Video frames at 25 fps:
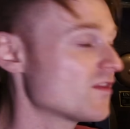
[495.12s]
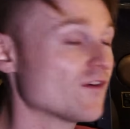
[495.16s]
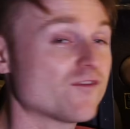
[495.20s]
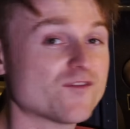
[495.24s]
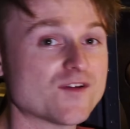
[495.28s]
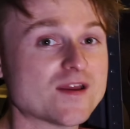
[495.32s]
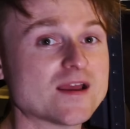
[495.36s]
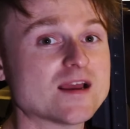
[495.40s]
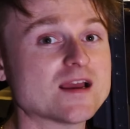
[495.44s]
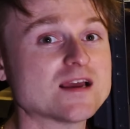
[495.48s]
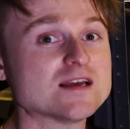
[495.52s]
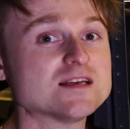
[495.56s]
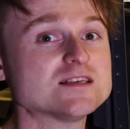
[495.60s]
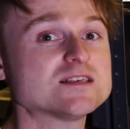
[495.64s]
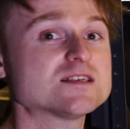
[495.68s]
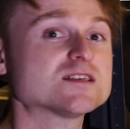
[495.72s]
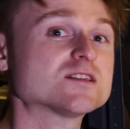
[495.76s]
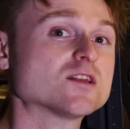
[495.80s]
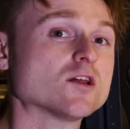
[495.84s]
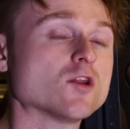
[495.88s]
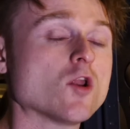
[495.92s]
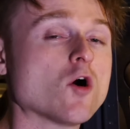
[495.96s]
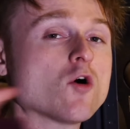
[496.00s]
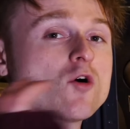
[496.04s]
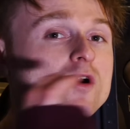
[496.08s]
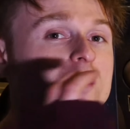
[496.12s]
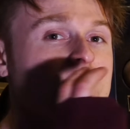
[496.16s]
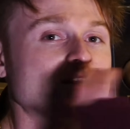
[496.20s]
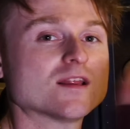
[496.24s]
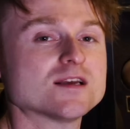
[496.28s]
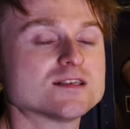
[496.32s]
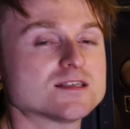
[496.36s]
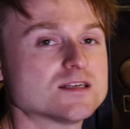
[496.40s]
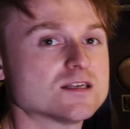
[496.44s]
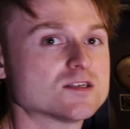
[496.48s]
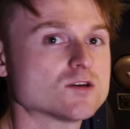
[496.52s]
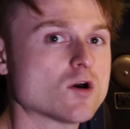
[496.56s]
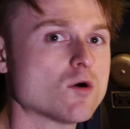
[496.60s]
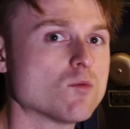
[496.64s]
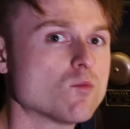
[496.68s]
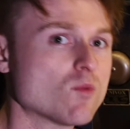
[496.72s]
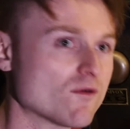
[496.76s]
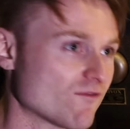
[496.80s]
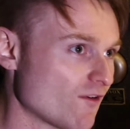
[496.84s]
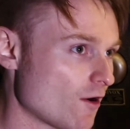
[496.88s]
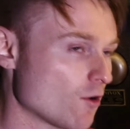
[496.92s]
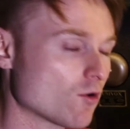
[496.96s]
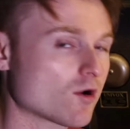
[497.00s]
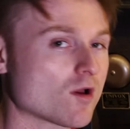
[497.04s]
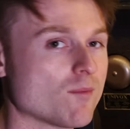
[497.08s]
The thing is, the longer this is on
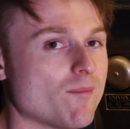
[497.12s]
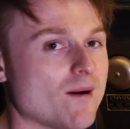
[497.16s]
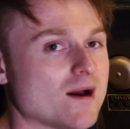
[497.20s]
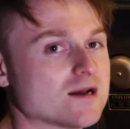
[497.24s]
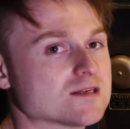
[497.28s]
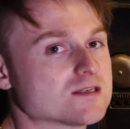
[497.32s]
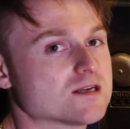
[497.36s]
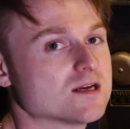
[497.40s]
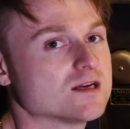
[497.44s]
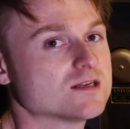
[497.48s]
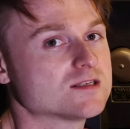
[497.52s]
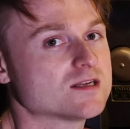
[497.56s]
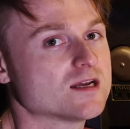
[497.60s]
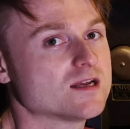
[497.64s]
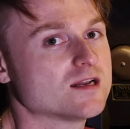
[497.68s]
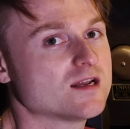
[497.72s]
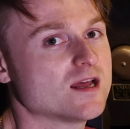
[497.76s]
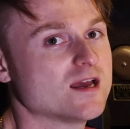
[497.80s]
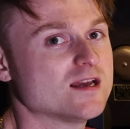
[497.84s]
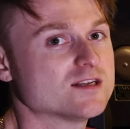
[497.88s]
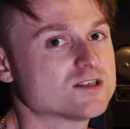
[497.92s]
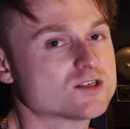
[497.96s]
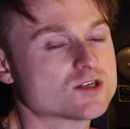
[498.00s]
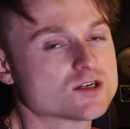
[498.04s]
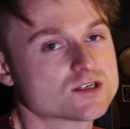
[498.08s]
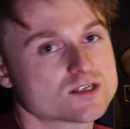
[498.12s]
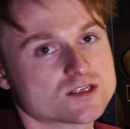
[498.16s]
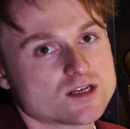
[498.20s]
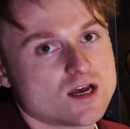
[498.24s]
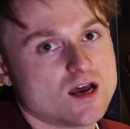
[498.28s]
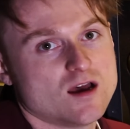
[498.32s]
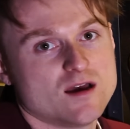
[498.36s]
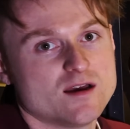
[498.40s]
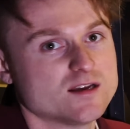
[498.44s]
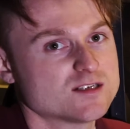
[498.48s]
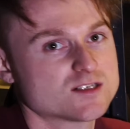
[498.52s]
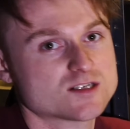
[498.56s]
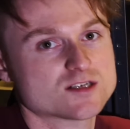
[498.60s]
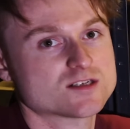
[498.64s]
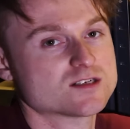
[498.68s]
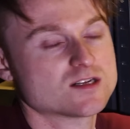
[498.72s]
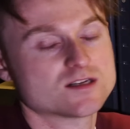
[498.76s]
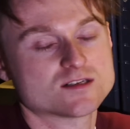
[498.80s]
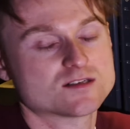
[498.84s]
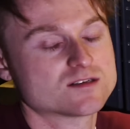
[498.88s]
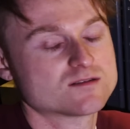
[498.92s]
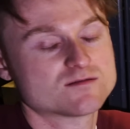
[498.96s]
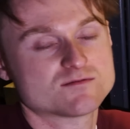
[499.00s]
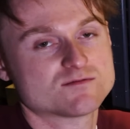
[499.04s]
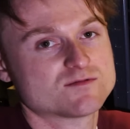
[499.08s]
with old capacitors in, it's just
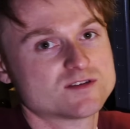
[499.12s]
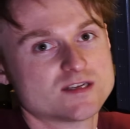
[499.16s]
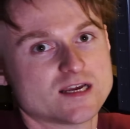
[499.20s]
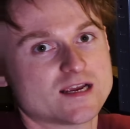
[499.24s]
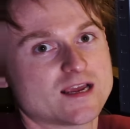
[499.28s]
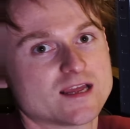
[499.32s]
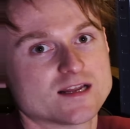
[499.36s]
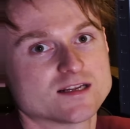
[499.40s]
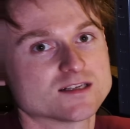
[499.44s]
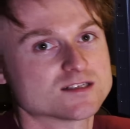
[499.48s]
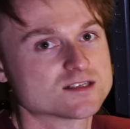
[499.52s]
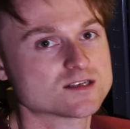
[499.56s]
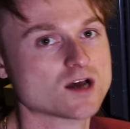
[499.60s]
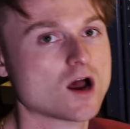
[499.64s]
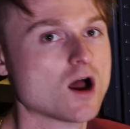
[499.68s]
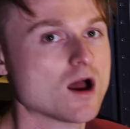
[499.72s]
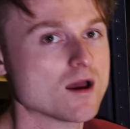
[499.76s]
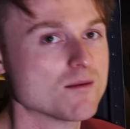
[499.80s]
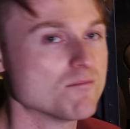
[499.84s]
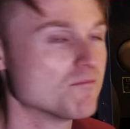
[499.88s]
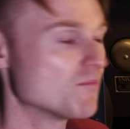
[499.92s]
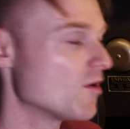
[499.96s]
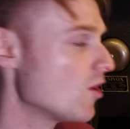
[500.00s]
a ticking time